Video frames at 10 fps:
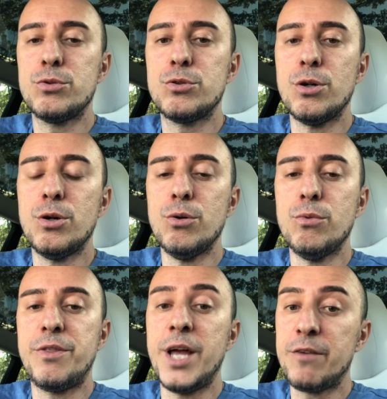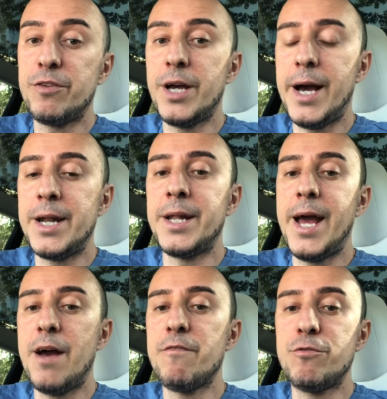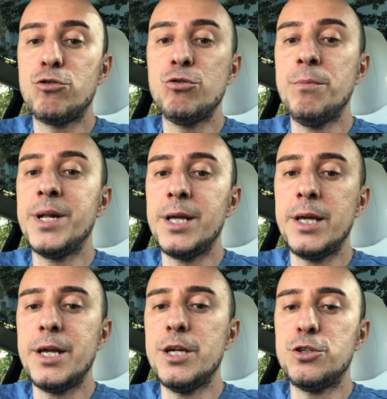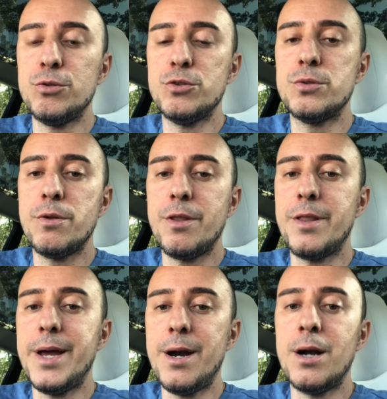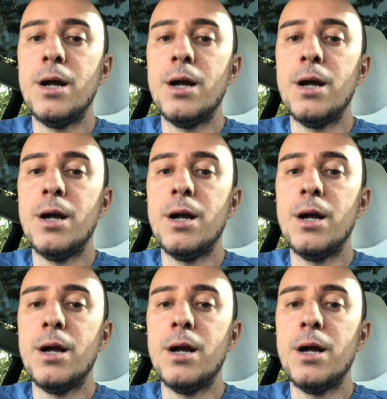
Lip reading: So thankfully, I didn't have too many issues there.